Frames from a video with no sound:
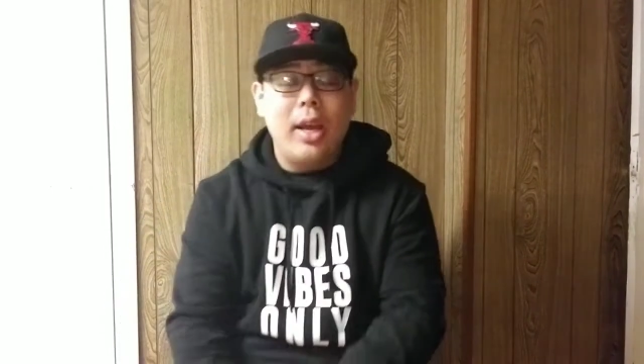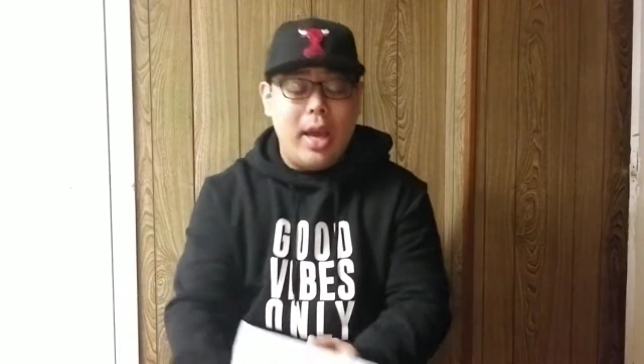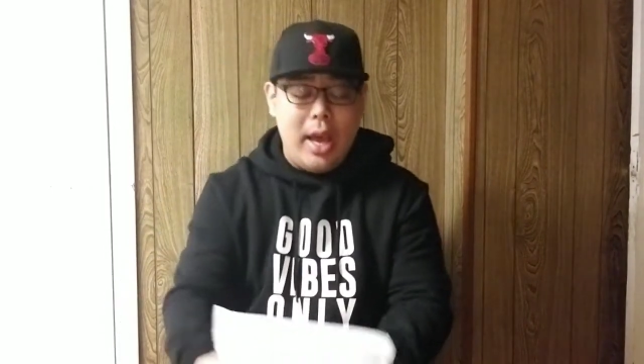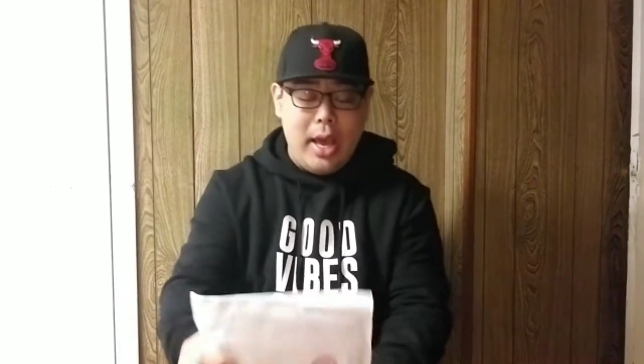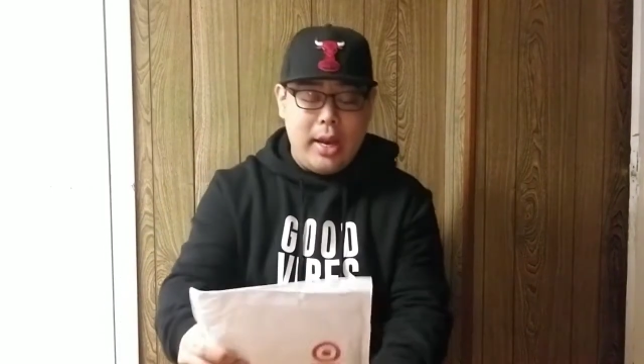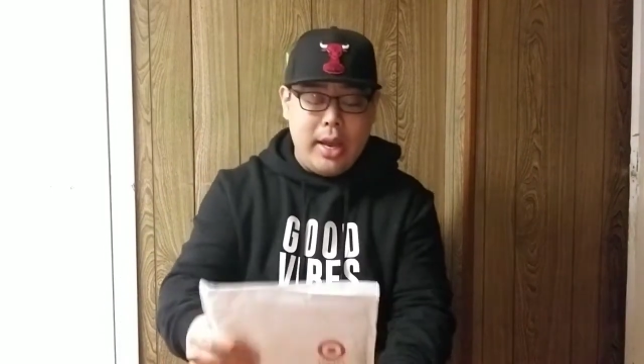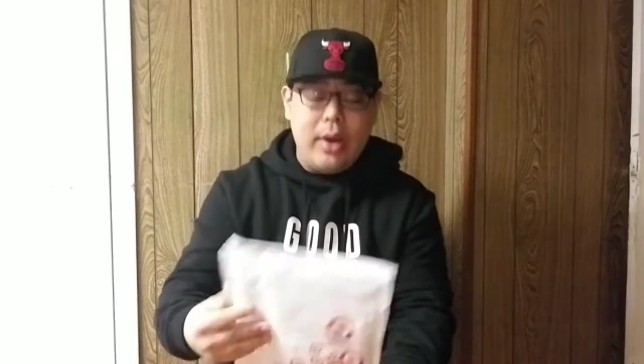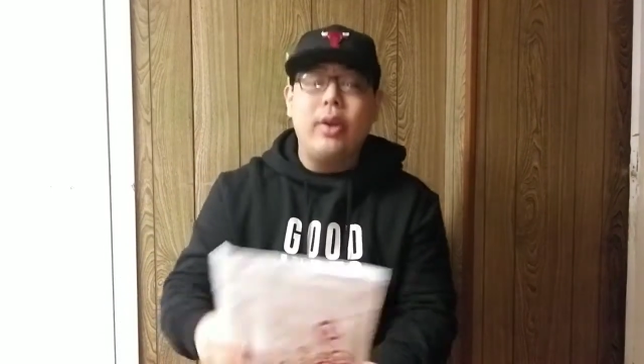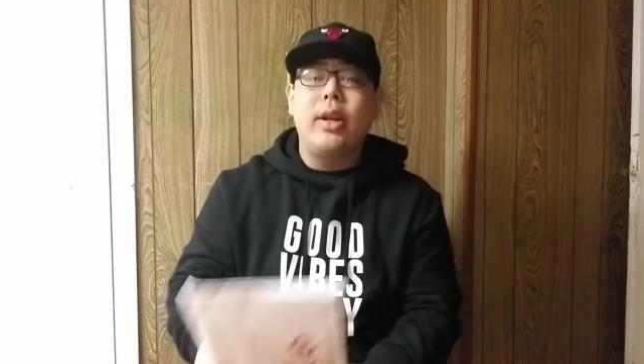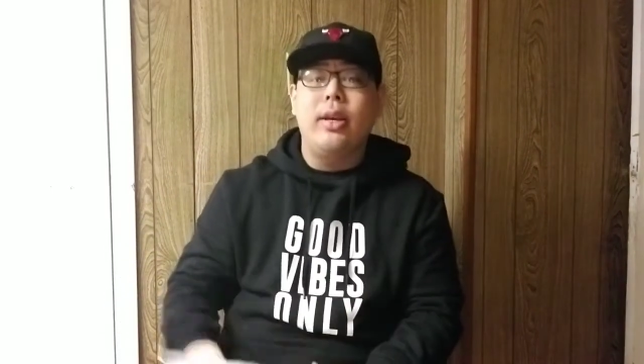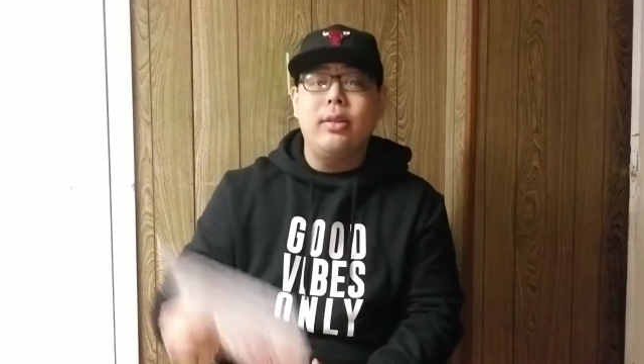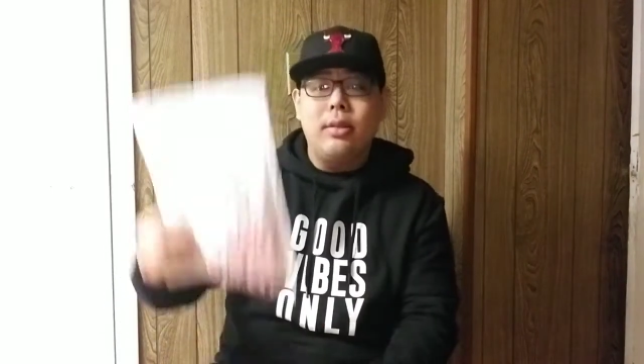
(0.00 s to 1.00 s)
And here it
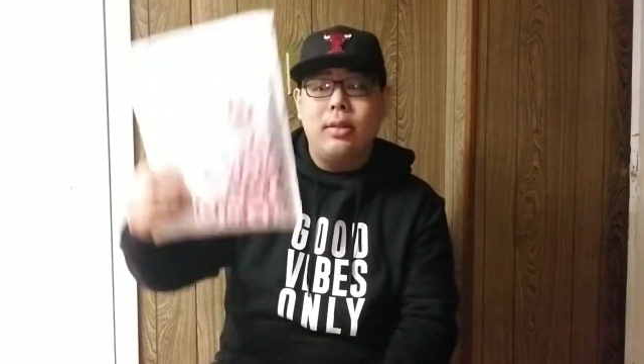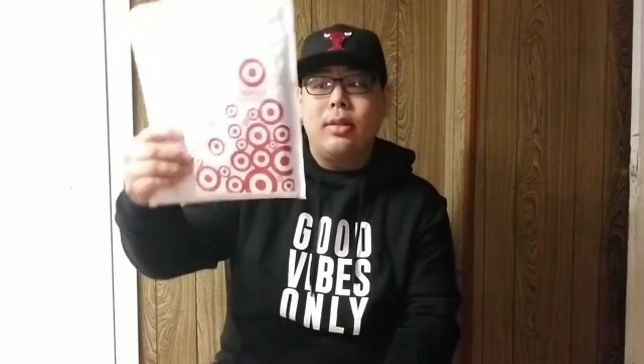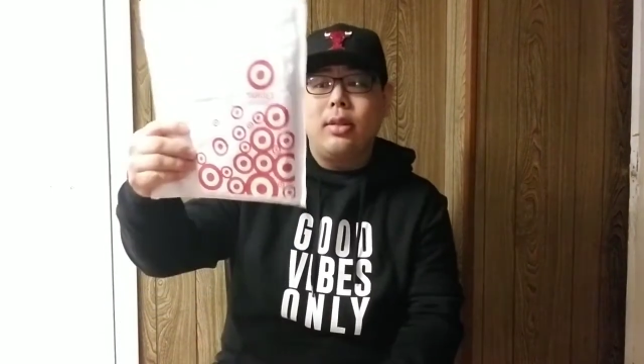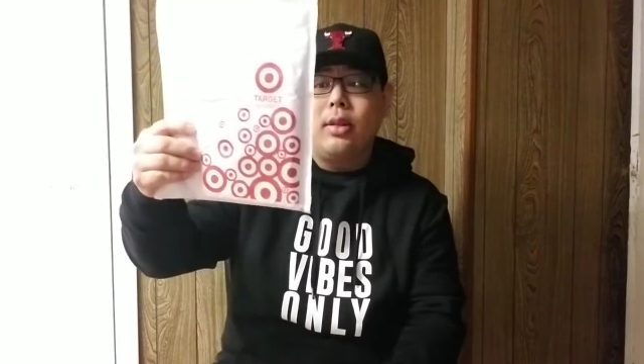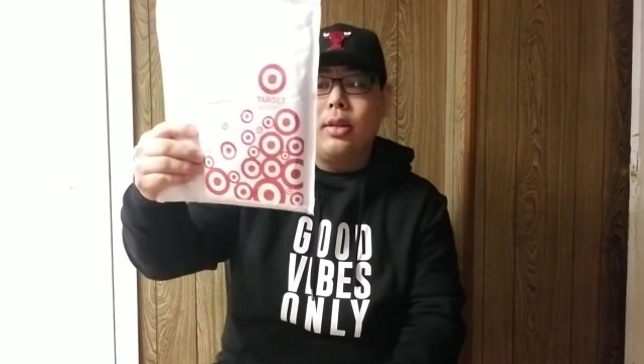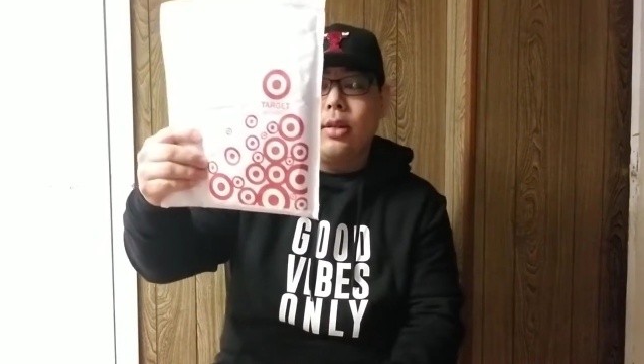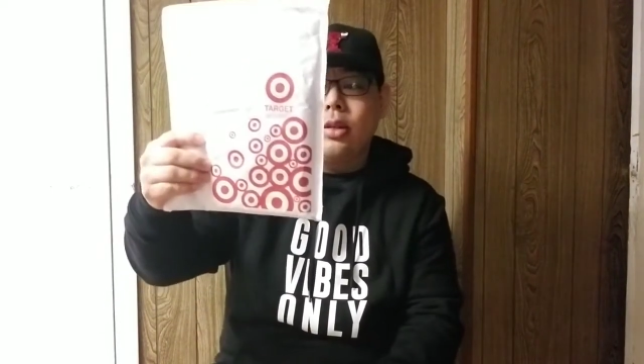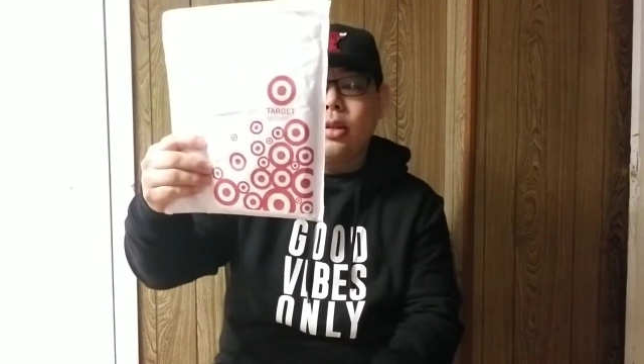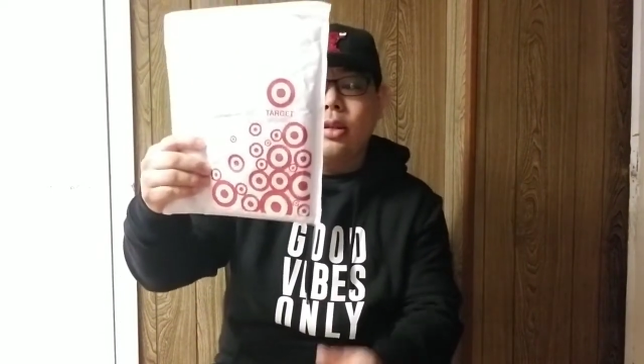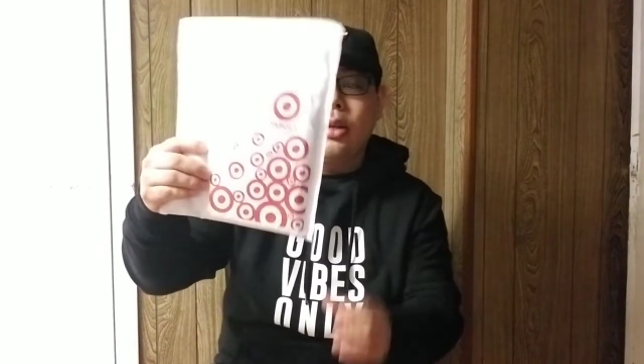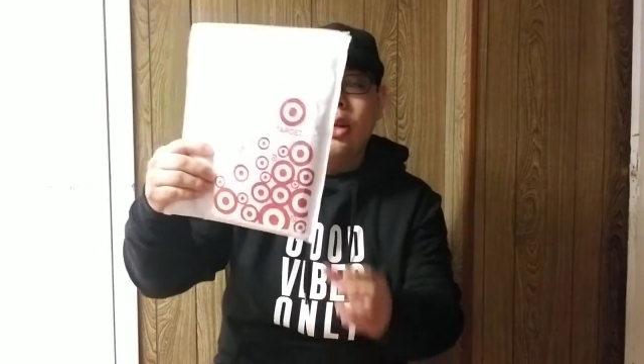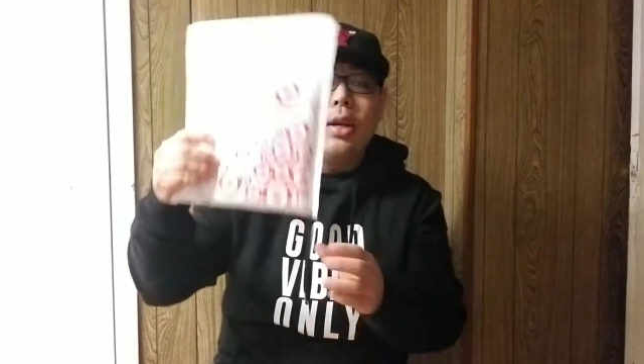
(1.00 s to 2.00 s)
is.
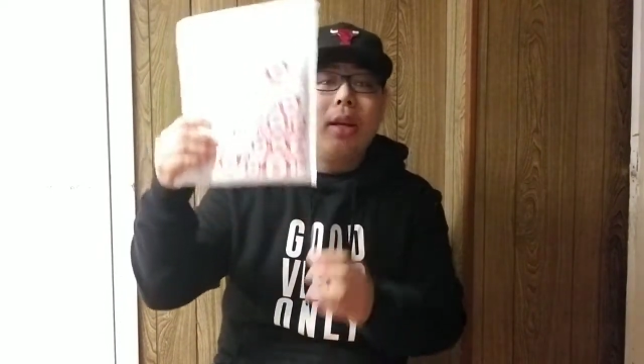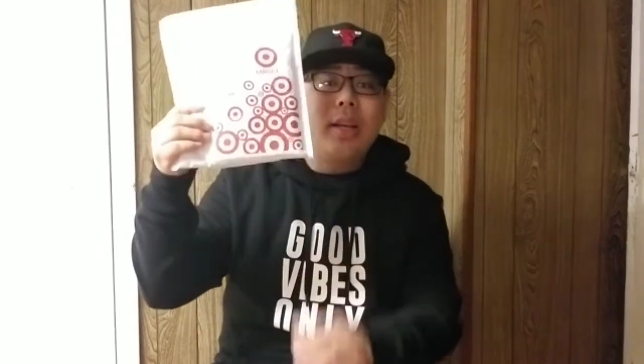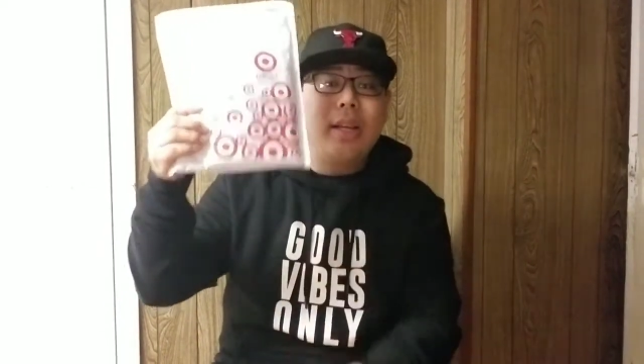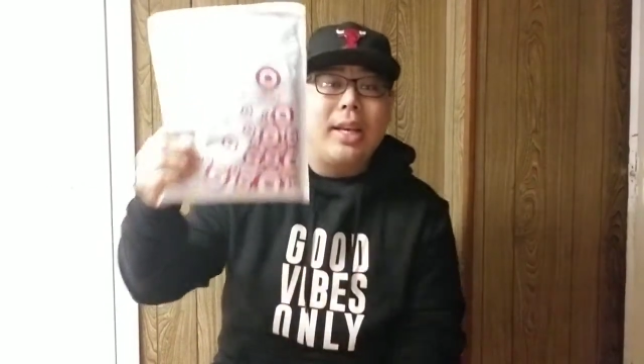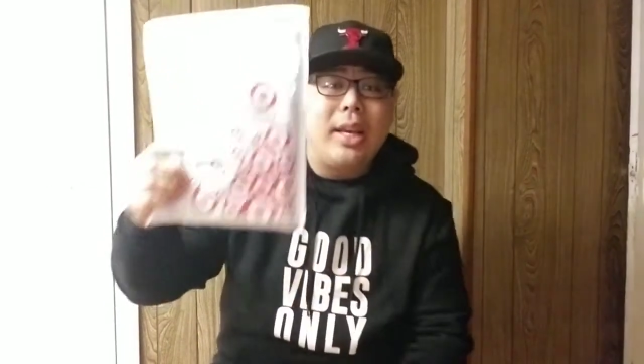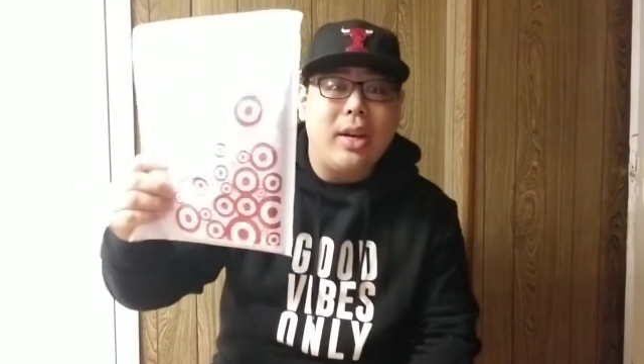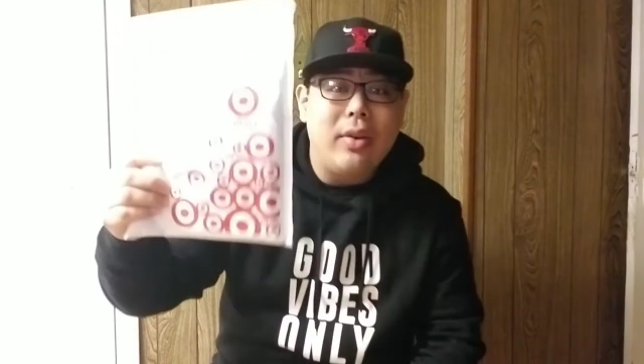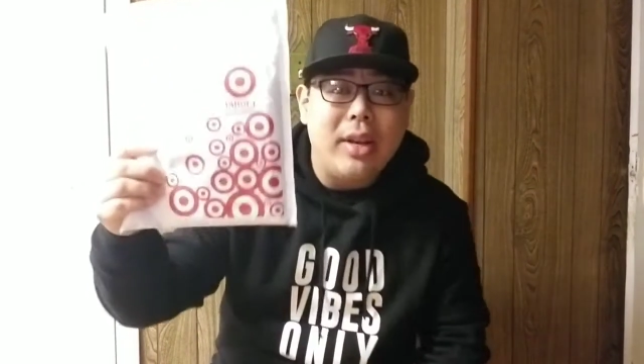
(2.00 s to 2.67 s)
Here